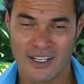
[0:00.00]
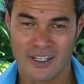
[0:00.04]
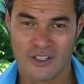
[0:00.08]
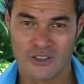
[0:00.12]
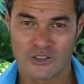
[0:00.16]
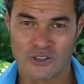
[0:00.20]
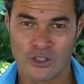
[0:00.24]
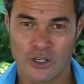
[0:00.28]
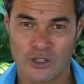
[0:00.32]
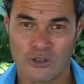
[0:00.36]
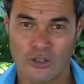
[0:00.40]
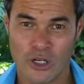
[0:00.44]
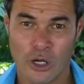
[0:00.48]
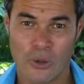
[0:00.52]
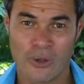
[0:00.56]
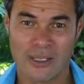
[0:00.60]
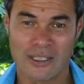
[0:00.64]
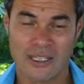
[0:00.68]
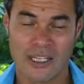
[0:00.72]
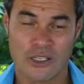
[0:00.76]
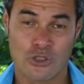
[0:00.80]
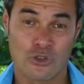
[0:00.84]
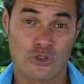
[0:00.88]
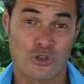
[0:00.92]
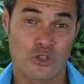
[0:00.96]
So knowing
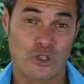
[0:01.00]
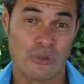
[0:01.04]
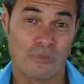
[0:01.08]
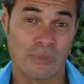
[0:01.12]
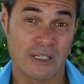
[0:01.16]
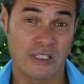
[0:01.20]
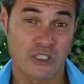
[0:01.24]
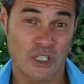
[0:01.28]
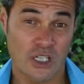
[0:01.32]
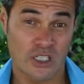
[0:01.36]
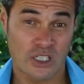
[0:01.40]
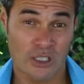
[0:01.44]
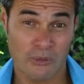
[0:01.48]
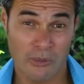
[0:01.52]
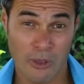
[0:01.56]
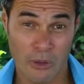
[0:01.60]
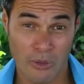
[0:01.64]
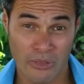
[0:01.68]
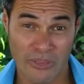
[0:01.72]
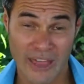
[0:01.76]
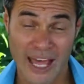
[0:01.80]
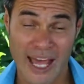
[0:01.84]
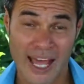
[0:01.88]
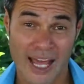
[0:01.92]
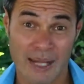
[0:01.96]
that you shouldn't be judging them
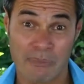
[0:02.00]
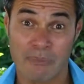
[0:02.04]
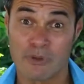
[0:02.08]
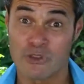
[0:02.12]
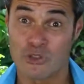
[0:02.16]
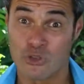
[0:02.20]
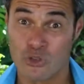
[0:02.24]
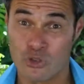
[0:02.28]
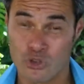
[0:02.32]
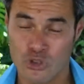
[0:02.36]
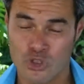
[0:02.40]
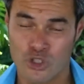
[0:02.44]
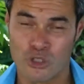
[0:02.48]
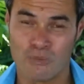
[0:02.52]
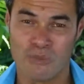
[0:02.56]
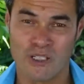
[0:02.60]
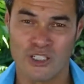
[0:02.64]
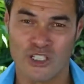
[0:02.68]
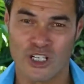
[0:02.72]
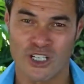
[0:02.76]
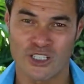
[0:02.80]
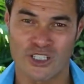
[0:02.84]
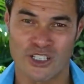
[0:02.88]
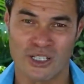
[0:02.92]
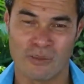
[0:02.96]
on that, but you should be
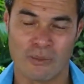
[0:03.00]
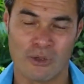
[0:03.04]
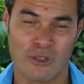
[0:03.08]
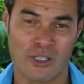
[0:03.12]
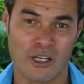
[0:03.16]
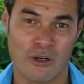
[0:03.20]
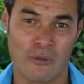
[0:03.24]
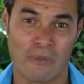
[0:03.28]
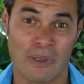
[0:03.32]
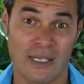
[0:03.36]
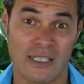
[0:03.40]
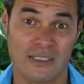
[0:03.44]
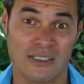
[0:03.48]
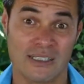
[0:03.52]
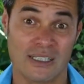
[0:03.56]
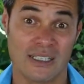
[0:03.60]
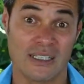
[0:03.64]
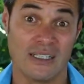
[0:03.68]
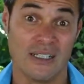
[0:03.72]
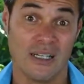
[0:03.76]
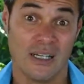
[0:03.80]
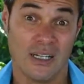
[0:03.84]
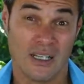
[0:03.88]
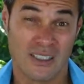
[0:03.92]
judging them on their ability